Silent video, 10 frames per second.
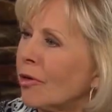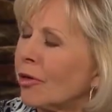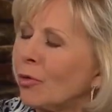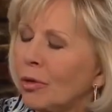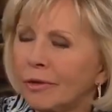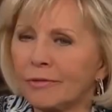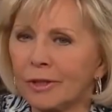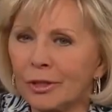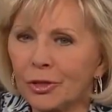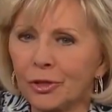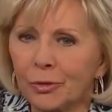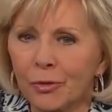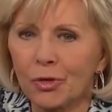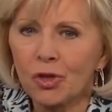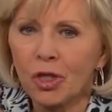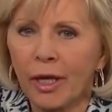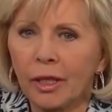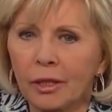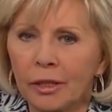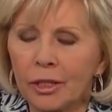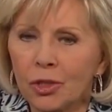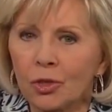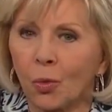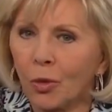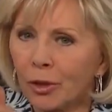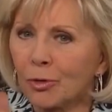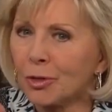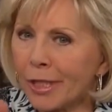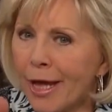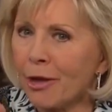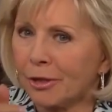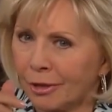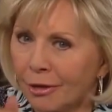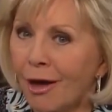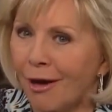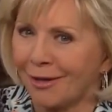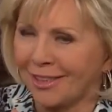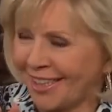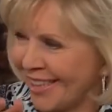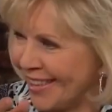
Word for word: are equivalent to on the checklist wheels down and locked.